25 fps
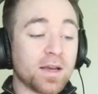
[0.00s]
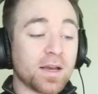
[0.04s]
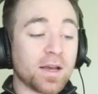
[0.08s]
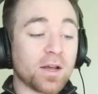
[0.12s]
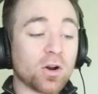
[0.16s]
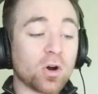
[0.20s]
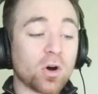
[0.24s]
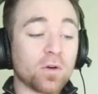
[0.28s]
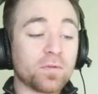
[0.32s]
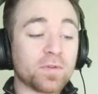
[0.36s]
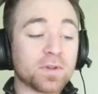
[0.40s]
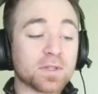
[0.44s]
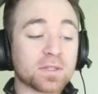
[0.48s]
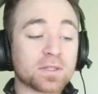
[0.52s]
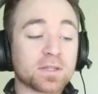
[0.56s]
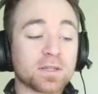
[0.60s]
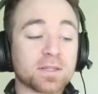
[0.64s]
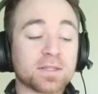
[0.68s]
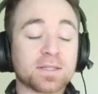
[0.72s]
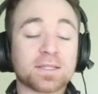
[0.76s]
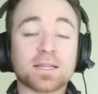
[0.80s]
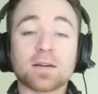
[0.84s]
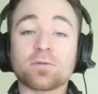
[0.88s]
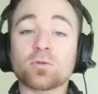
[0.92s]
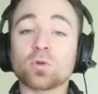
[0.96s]
It offers
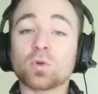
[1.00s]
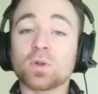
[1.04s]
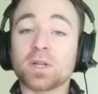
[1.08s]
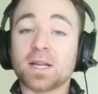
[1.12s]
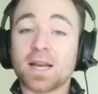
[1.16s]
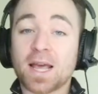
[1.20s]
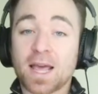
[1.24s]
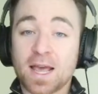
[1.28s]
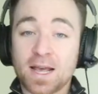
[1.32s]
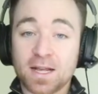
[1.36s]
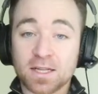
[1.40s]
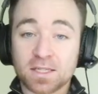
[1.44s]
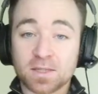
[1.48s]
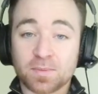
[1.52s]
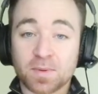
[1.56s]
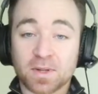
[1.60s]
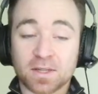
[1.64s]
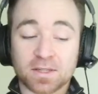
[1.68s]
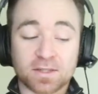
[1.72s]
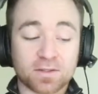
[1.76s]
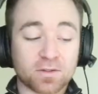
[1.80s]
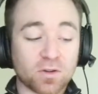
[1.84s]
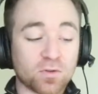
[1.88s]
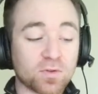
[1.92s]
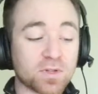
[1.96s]
several
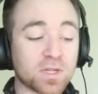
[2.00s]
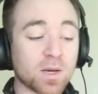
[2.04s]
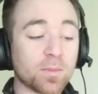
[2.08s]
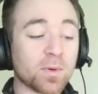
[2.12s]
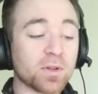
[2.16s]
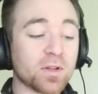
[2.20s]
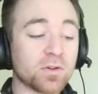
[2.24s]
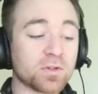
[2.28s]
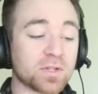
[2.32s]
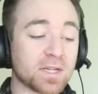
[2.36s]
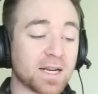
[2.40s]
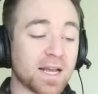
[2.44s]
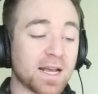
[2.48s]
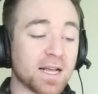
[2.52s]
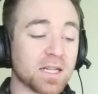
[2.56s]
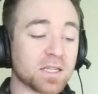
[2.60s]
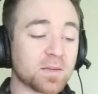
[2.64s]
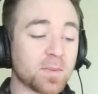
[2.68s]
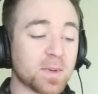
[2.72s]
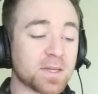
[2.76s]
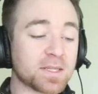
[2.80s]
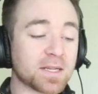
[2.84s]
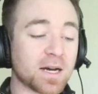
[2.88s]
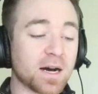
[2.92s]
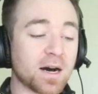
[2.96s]
enhancements. So some of those
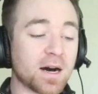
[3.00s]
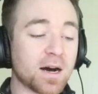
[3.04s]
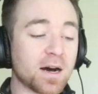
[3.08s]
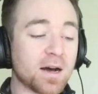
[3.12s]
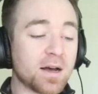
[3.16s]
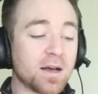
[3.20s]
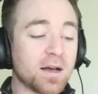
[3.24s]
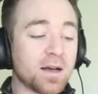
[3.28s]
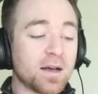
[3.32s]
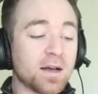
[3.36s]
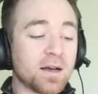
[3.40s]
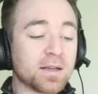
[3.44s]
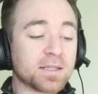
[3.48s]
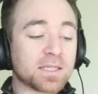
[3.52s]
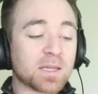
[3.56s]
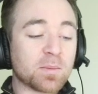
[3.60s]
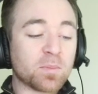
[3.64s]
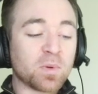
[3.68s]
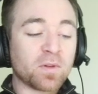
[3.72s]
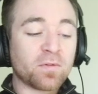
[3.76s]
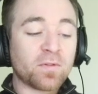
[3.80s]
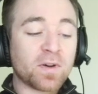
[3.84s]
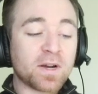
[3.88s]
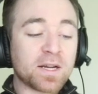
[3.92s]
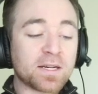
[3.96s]
enhancements are
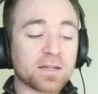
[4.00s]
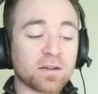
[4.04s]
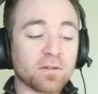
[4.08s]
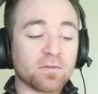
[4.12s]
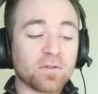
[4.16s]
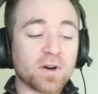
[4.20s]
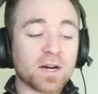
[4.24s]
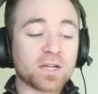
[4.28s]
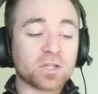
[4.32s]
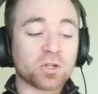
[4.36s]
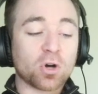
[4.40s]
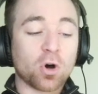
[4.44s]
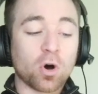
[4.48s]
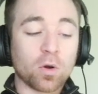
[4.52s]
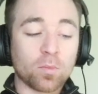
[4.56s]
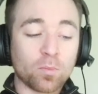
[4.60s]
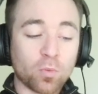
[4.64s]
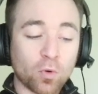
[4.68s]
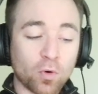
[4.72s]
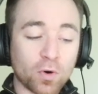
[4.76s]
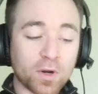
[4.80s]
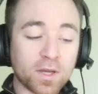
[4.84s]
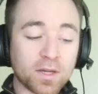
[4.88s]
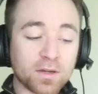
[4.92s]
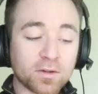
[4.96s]
simplified device
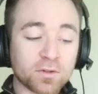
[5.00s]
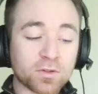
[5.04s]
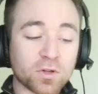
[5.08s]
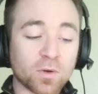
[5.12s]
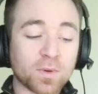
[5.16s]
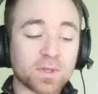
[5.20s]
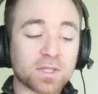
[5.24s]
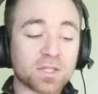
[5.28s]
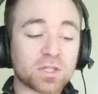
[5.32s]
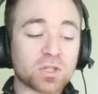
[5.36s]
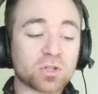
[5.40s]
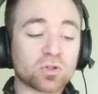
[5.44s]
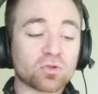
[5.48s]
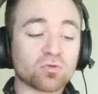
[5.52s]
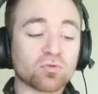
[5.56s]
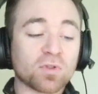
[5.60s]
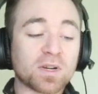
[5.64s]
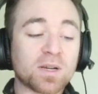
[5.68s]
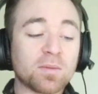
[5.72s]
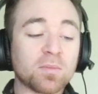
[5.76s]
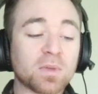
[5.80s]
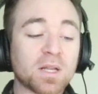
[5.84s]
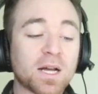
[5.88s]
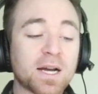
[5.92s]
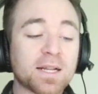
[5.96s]
onboarding. So it's
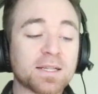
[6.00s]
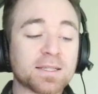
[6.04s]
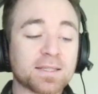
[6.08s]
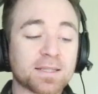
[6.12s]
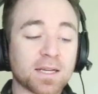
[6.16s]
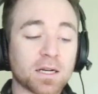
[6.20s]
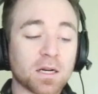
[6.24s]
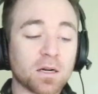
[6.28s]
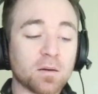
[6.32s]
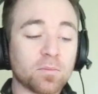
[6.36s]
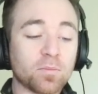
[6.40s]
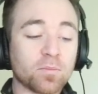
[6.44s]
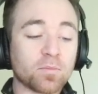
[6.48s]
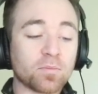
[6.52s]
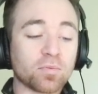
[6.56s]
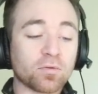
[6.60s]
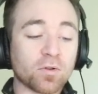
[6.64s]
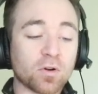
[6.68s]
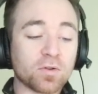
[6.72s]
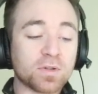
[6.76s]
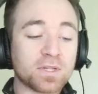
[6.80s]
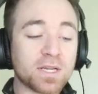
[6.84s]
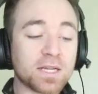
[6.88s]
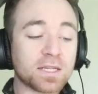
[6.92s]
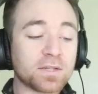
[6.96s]
streamlined setup
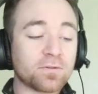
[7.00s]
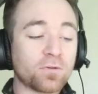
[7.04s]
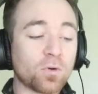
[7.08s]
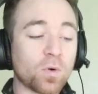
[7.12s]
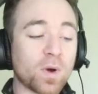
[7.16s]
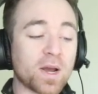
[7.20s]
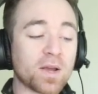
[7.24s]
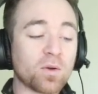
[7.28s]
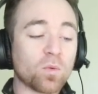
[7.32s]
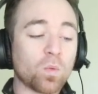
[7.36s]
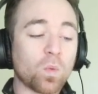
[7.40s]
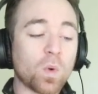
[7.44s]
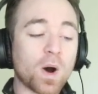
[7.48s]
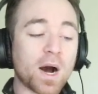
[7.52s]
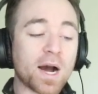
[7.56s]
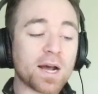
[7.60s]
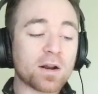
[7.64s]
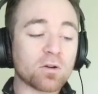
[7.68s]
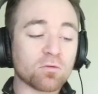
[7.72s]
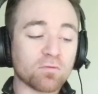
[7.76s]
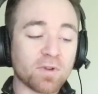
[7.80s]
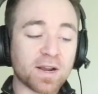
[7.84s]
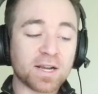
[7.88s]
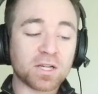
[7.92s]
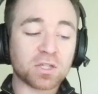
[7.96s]
process for a
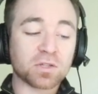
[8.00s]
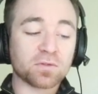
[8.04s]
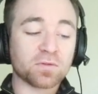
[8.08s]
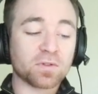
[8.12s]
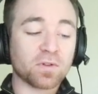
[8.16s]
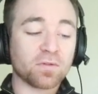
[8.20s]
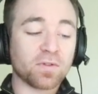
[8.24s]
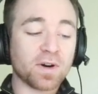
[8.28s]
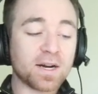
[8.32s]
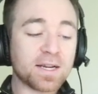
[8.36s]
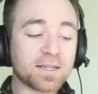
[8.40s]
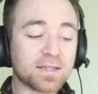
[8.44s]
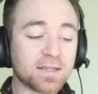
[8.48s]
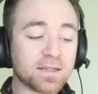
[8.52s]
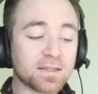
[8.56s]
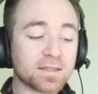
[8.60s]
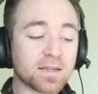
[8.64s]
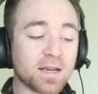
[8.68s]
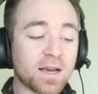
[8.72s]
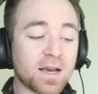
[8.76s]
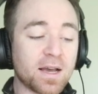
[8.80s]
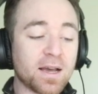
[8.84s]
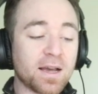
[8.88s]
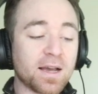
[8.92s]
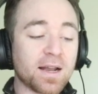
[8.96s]
wider range of
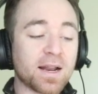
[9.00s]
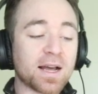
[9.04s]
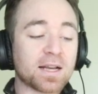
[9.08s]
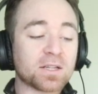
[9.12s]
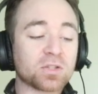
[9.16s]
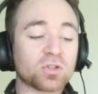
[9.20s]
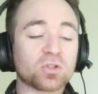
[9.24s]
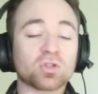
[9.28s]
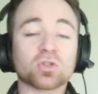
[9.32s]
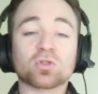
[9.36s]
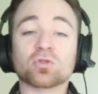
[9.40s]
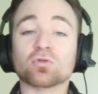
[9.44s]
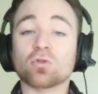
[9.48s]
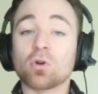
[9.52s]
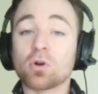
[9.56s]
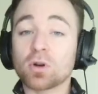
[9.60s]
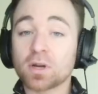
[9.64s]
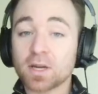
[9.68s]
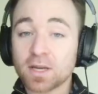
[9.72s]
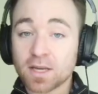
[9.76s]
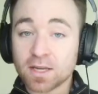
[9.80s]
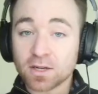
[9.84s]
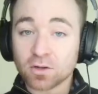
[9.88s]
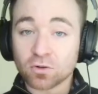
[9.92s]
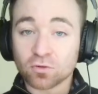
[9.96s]
devices. It has
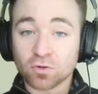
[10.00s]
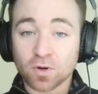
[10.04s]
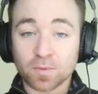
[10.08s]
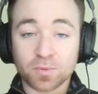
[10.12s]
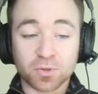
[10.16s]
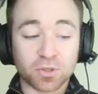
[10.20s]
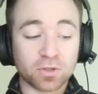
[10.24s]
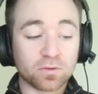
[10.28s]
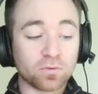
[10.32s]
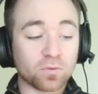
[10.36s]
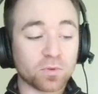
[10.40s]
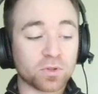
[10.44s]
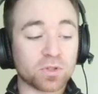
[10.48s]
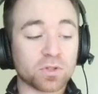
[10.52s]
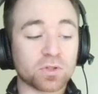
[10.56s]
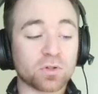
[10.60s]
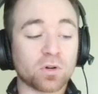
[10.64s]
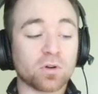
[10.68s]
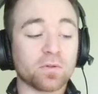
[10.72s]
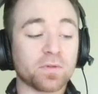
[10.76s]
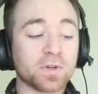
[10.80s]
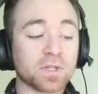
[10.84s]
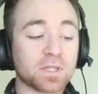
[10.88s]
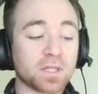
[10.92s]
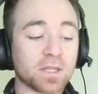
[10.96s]
stronger encryption, which is
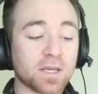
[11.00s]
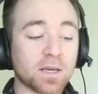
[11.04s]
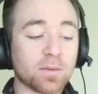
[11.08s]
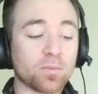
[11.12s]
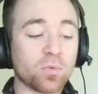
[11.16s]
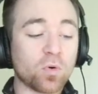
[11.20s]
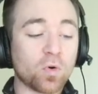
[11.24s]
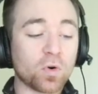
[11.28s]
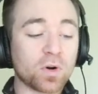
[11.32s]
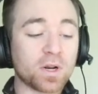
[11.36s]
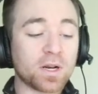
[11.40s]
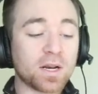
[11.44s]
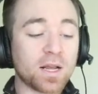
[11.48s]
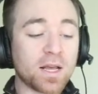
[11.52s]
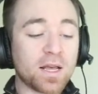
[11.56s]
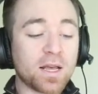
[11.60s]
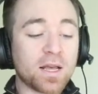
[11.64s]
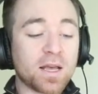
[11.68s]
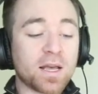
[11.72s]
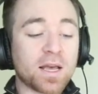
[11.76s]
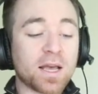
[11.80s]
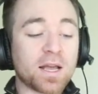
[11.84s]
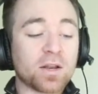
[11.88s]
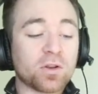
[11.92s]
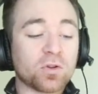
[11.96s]
obviously important.
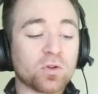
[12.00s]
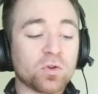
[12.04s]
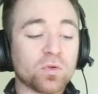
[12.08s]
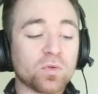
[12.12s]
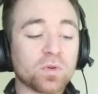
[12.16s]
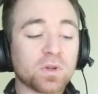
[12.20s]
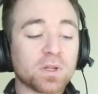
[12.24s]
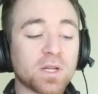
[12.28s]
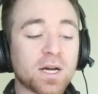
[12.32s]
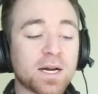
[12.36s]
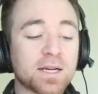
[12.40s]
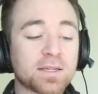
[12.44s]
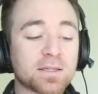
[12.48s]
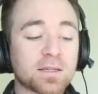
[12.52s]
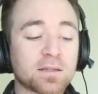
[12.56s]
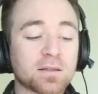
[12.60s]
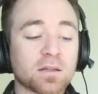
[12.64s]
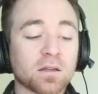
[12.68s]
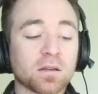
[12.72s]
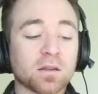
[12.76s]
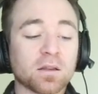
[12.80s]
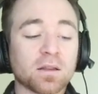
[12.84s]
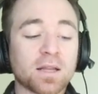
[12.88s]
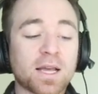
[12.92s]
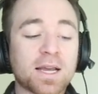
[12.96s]
It utilizes
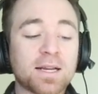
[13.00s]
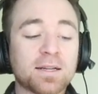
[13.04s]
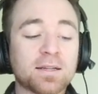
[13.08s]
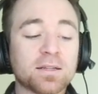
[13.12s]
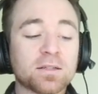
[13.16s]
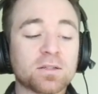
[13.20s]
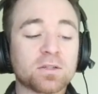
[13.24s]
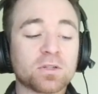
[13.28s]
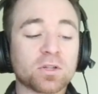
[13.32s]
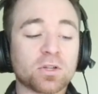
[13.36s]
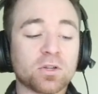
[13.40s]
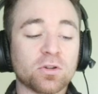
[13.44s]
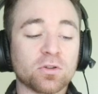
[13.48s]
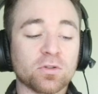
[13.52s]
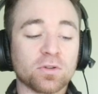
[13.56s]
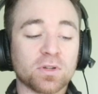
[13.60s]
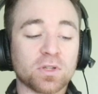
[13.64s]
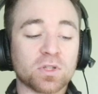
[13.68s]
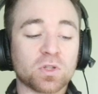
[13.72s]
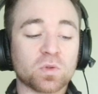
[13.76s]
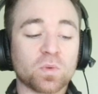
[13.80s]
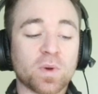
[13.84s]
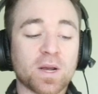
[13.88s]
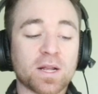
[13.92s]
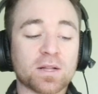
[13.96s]
the latest
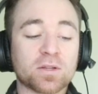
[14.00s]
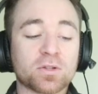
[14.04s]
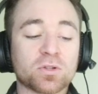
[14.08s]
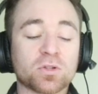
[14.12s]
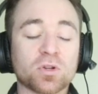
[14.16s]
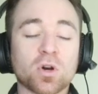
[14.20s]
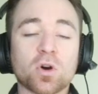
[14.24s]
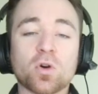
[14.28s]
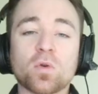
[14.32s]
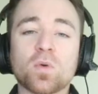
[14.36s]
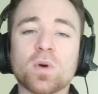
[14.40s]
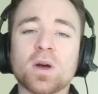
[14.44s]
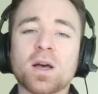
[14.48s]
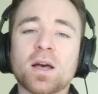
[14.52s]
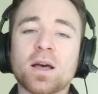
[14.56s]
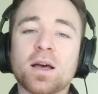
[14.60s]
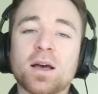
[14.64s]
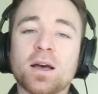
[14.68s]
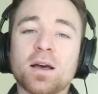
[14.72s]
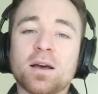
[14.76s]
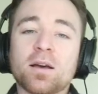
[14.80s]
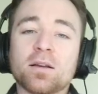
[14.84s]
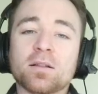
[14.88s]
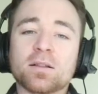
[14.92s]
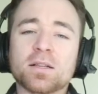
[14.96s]
security suite. So
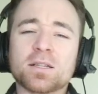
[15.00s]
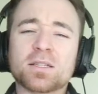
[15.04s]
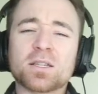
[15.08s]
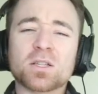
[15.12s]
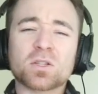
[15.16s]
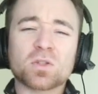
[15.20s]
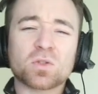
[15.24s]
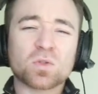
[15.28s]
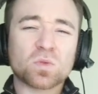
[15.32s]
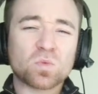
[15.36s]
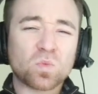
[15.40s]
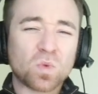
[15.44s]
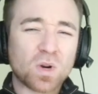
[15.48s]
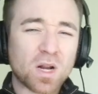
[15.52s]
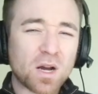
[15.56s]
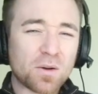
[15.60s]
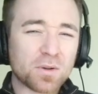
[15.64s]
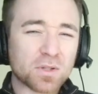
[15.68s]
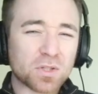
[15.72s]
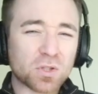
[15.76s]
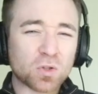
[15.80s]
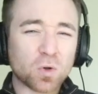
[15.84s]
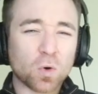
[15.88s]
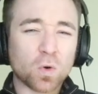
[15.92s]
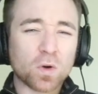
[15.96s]
this is what I
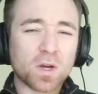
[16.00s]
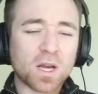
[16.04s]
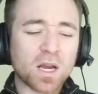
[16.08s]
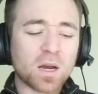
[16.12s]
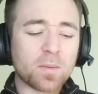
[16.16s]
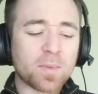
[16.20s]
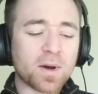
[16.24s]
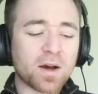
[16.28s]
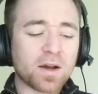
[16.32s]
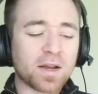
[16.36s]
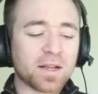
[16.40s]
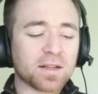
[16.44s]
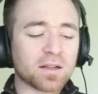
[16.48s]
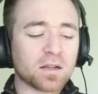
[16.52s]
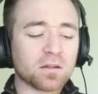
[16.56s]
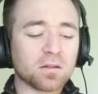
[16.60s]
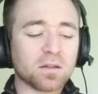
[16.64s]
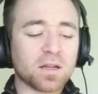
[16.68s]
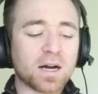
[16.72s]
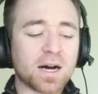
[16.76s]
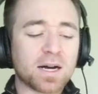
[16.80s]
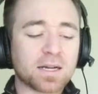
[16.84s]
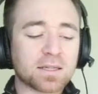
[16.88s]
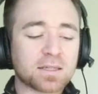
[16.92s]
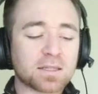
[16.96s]
was talking about in the
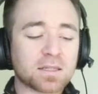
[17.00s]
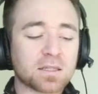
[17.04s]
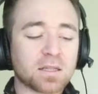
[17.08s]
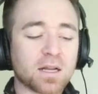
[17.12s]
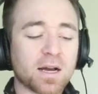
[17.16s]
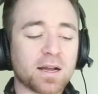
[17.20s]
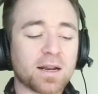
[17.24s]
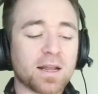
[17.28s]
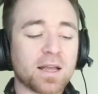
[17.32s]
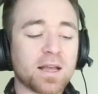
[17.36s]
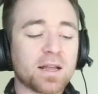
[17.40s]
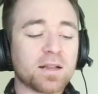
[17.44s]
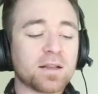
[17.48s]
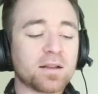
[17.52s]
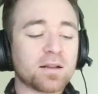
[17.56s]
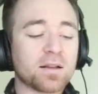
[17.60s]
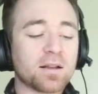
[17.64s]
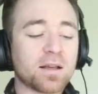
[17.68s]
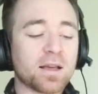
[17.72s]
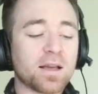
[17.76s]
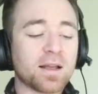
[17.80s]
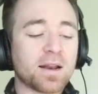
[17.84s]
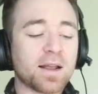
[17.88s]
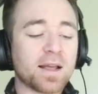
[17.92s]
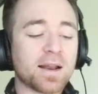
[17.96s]
last slide. It,
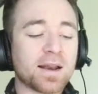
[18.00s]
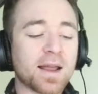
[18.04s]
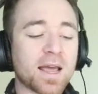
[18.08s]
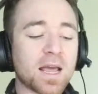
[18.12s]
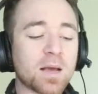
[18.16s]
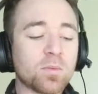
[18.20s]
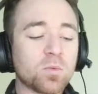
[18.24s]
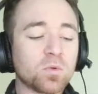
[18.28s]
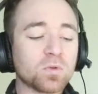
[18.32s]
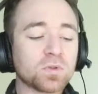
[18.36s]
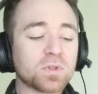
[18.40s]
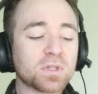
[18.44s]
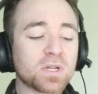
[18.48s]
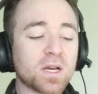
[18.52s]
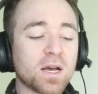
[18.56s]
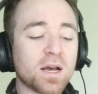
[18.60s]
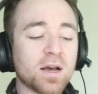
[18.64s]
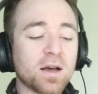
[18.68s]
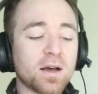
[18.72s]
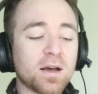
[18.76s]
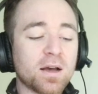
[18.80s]
it enables